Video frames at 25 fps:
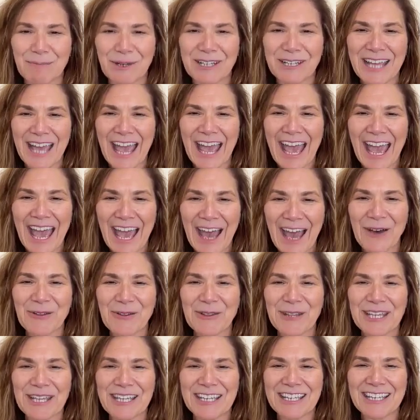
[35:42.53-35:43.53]
but how
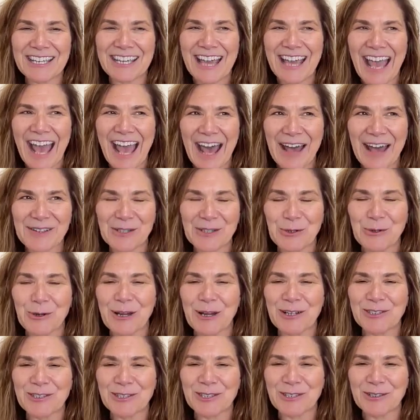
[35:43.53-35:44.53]
they asked
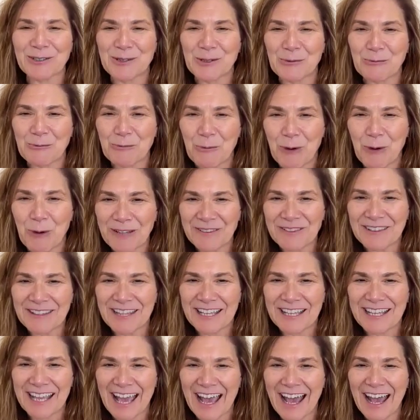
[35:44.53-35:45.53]
questions or what
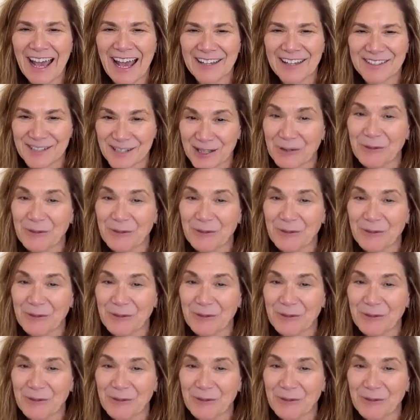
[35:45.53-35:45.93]
they asked,